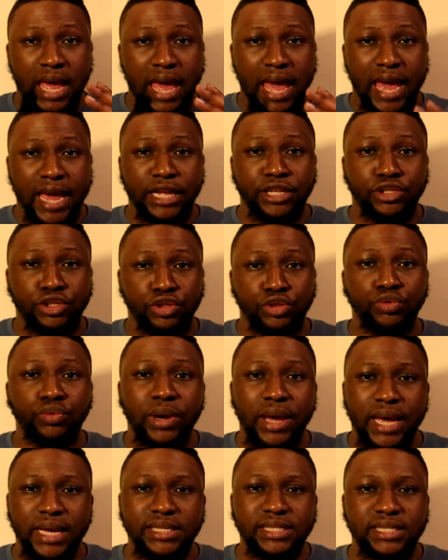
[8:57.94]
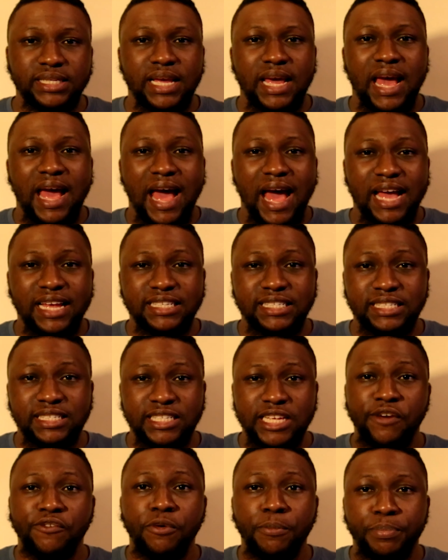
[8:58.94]
Air 2S has
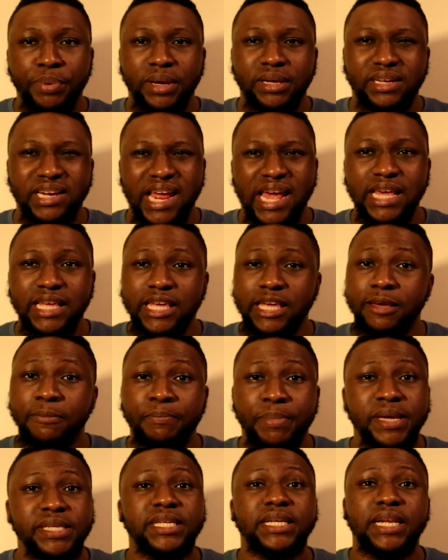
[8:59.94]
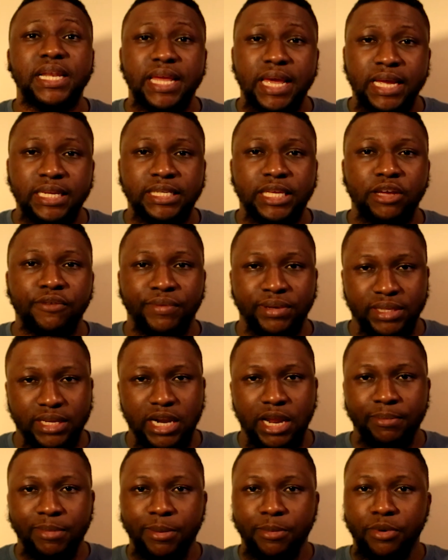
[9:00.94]
7.9 gig, basically 8 gig of
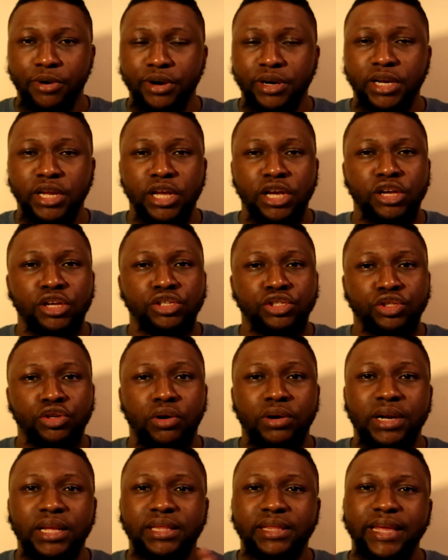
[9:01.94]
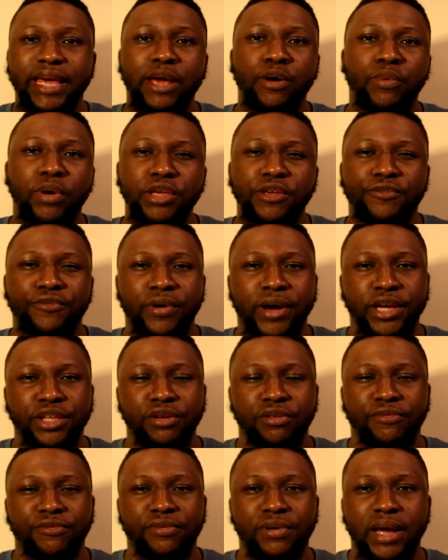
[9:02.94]
internal memory. So on a day when you forget
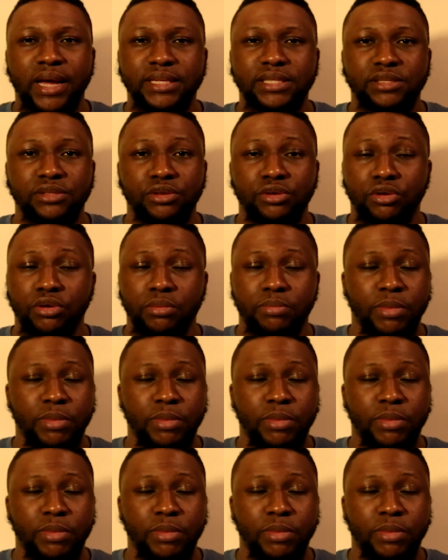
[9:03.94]
to flight your